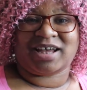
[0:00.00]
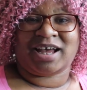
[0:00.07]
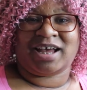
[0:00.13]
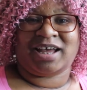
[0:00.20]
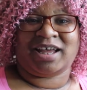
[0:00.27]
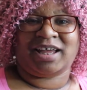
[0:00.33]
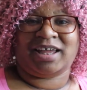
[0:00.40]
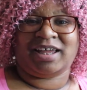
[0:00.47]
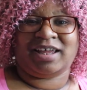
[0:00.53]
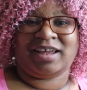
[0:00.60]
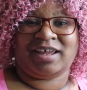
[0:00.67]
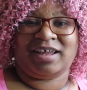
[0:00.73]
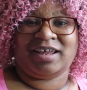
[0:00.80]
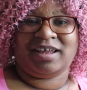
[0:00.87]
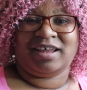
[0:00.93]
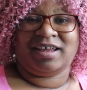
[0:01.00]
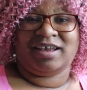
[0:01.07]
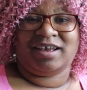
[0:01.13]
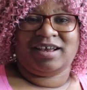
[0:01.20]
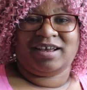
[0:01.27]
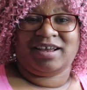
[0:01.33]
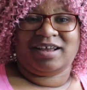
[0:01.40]
I
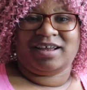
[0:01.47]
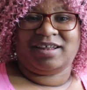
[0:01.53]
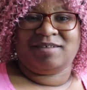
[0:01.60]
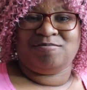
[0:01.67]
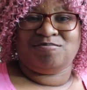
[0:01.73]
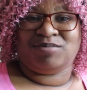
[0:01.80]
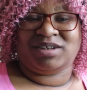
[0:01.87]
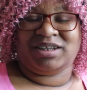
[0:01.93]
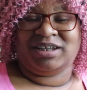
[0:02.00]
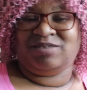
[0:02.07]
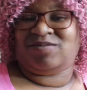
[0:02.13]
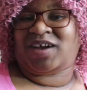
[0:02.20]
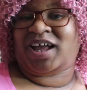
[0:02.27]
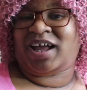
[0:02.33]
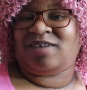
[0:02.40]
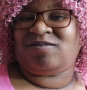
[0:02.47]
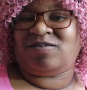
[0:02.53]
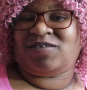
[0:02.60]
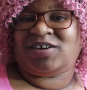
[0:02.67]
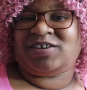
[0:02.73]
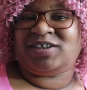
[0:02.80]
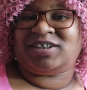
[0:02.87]
believe I have a
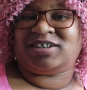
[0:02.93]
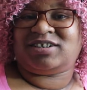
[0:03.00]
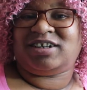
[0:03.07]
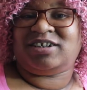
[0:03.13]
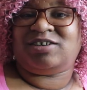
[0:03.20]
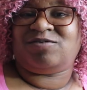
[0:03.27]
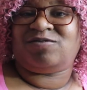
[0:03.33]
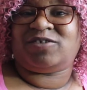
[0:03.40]
very distinctive